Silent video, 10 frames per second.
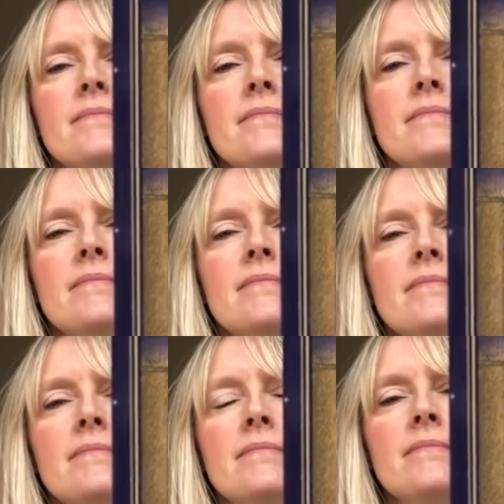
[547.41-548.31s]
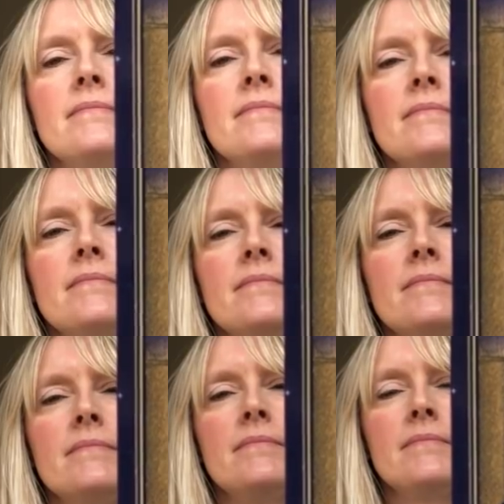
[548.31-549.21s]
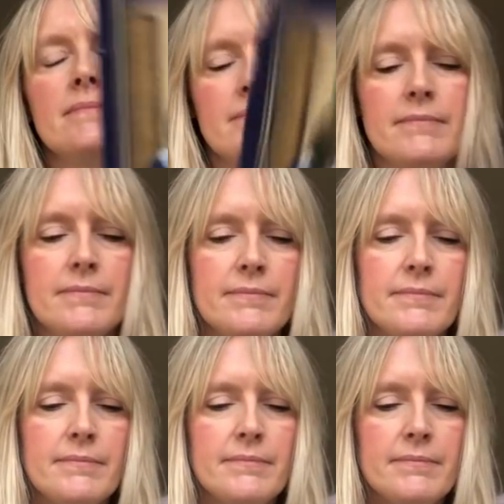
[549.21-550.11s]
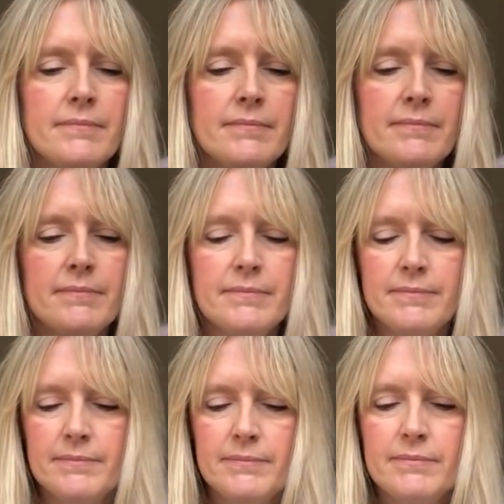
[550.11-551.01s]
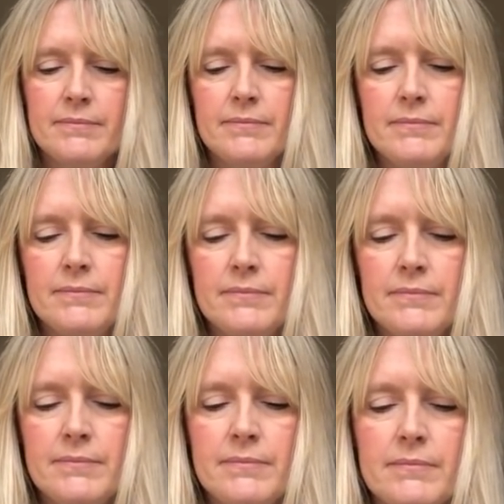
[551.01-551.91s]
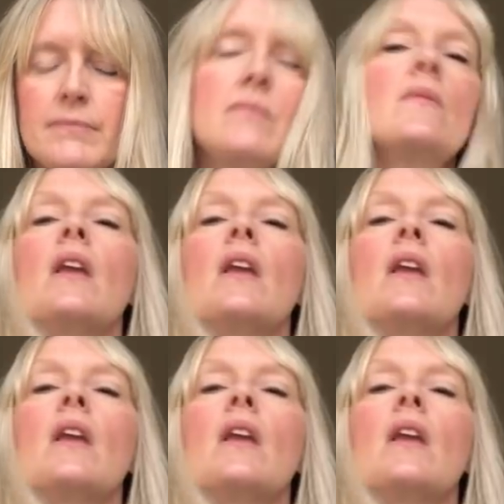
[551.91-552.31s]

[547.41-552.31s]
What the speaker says: Nobody speaks.